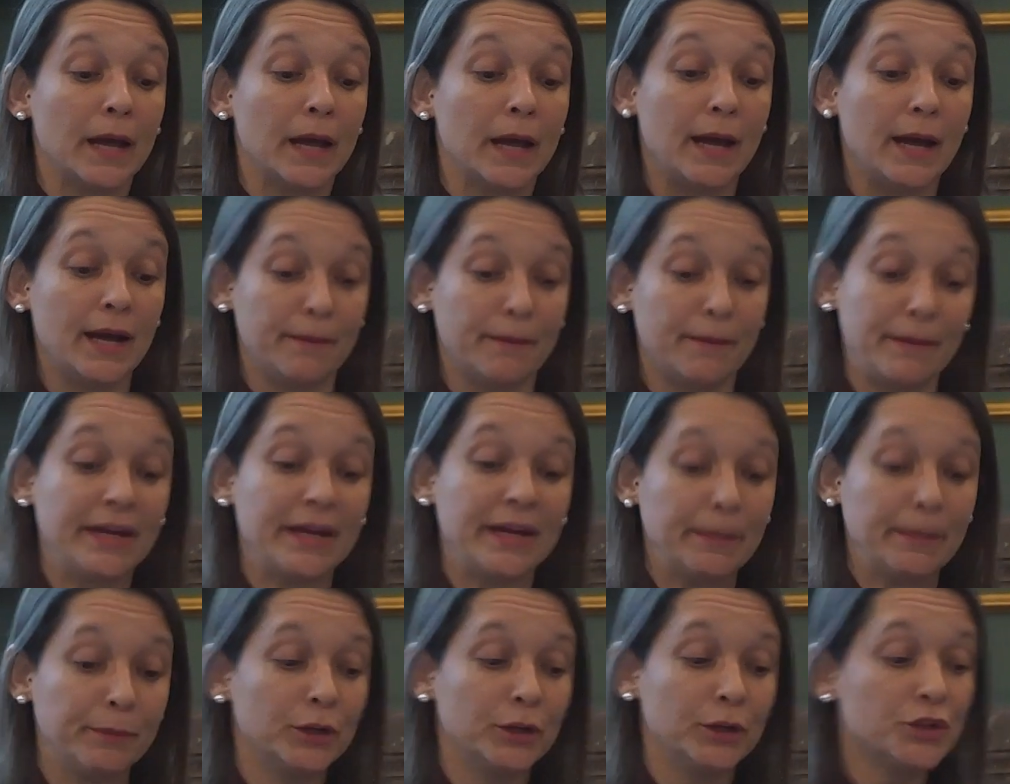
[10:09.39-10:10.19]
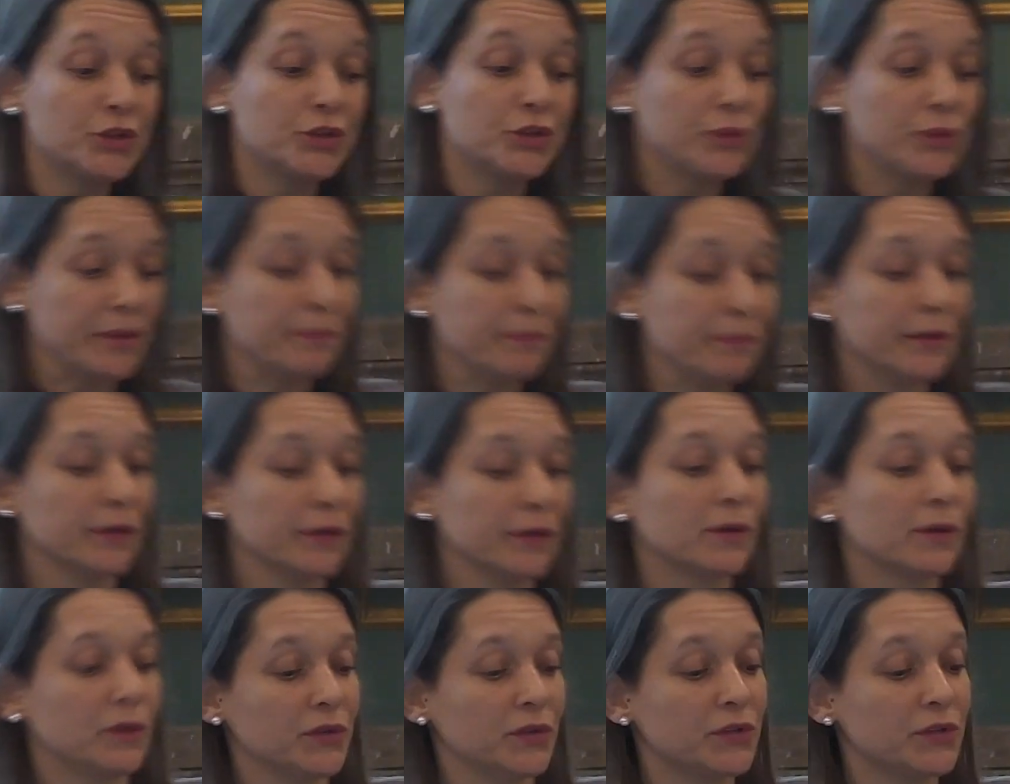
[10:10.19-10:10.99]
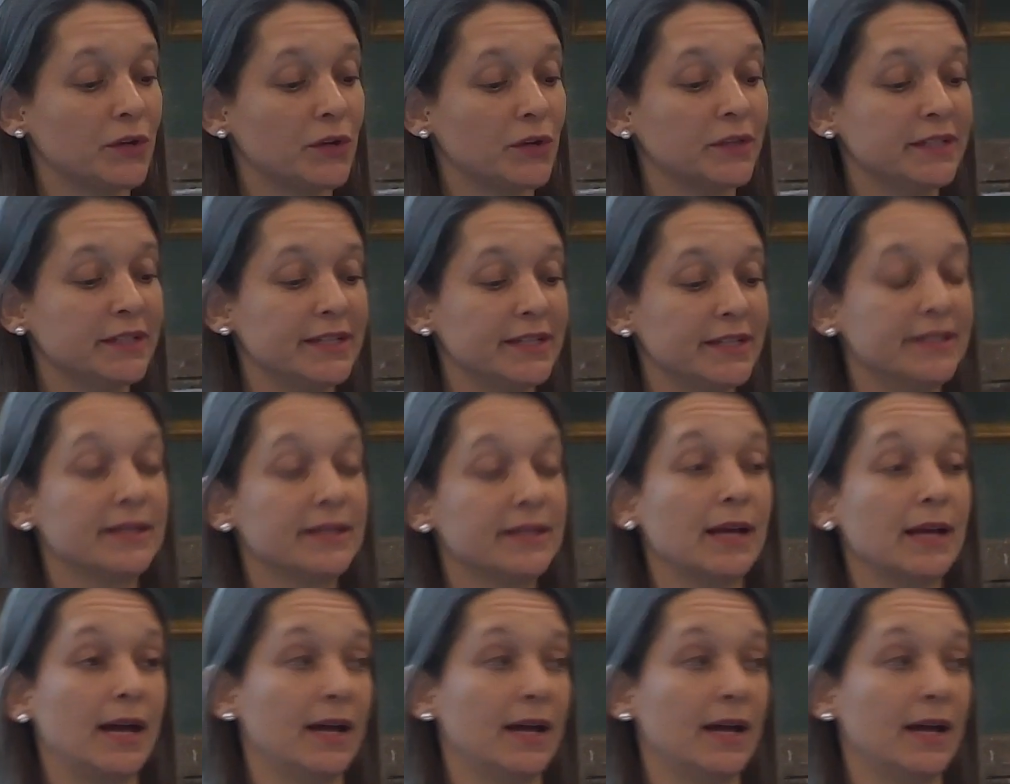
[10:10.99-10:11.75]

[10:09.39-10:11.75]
My approach to empirical sources